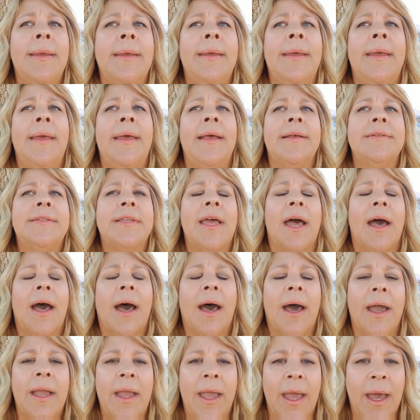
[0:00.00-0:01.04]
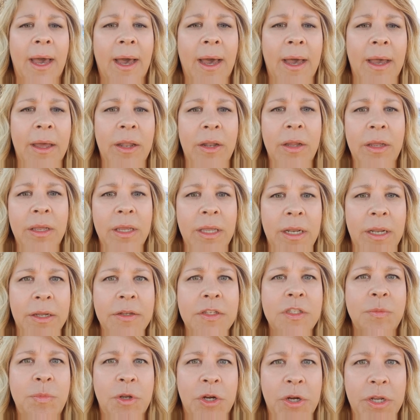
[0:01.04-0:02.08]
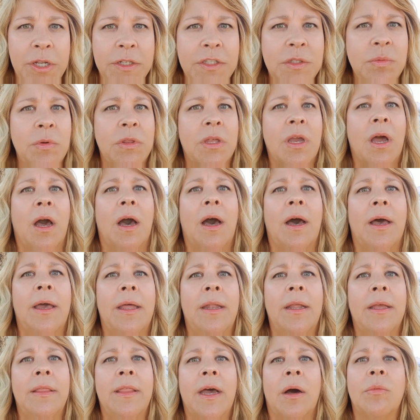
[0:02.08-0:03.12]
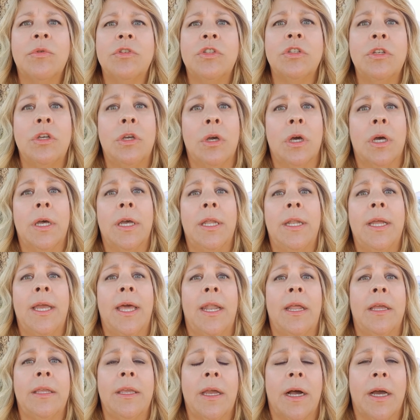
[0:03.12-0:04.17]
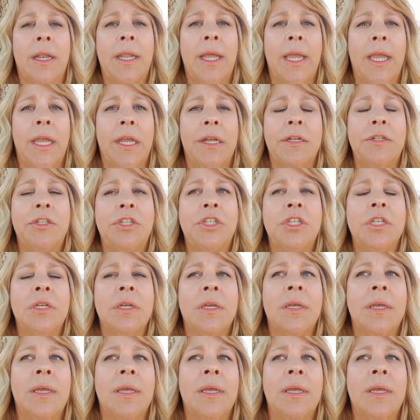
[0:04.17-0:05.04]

is that I had an experience with God that was good at a young age